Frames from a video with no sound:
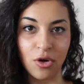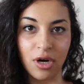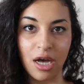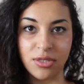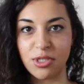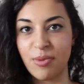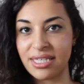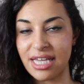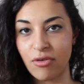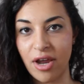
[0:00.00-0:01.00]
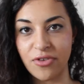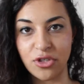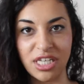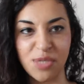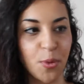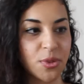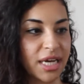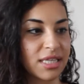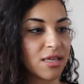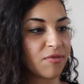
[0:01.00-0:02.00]
not glass, which makes it great for
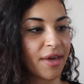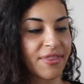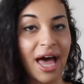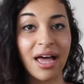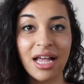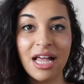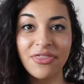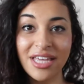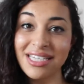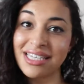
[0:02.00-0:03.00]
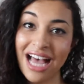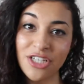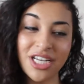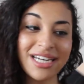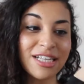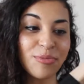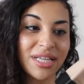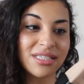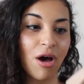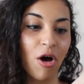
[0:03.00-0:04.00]
transporting and stuff like that. This is actually a little
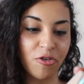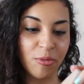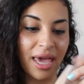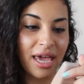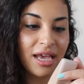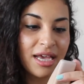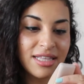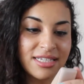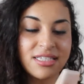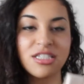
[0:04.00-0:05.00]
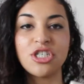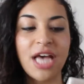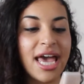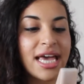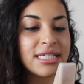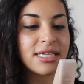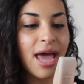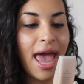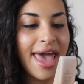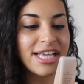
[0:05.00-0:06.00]
bit dark for me. This is the shade
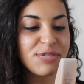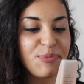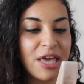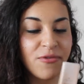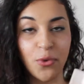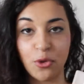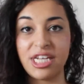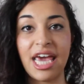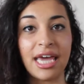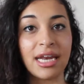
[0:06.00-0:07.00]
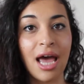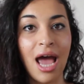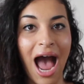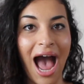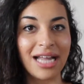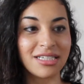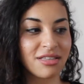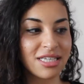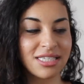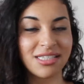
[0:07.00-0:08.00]
SB14, and
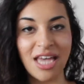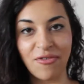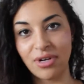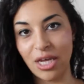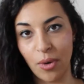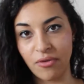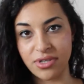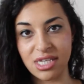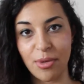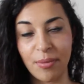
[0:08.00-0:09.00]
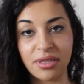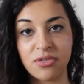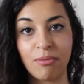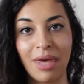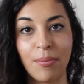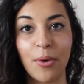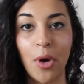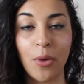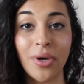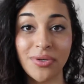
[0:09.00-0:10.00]
this is definitely one for summer months for me, but
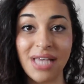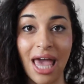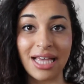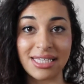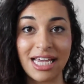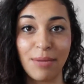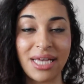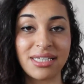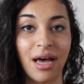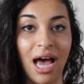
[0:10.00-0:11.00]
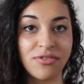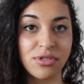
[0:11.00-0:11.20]
what I will say is Mascara have